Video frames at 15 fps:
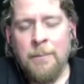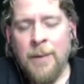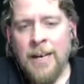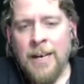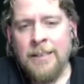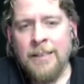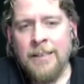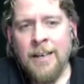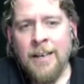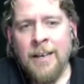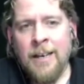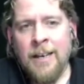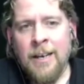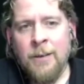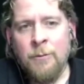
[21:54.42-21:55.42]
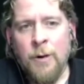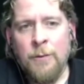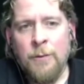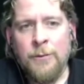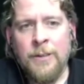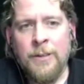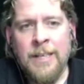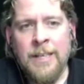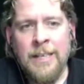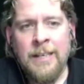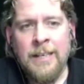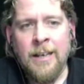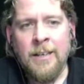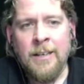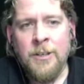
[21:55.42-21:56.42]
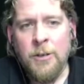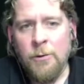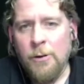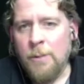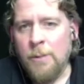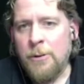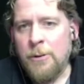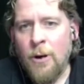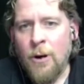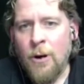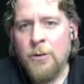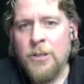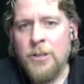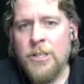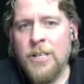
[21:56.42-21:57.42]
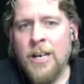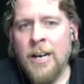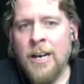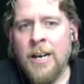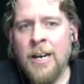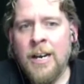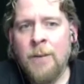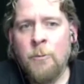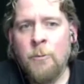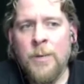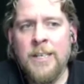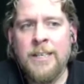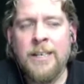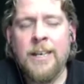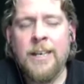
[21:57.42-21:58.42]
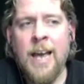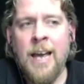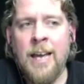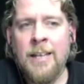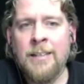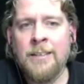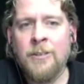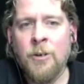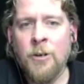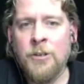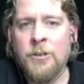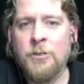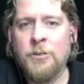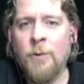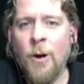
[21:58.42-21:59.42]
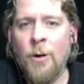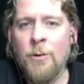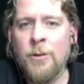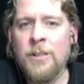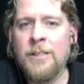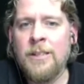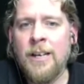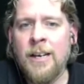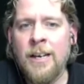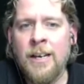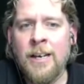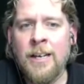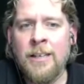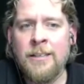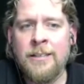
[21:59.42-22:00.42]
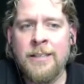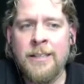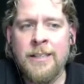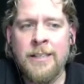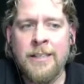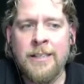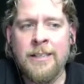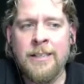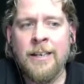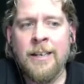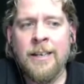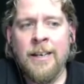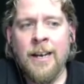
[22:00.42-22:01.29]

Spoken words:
But with the new approach, we can control the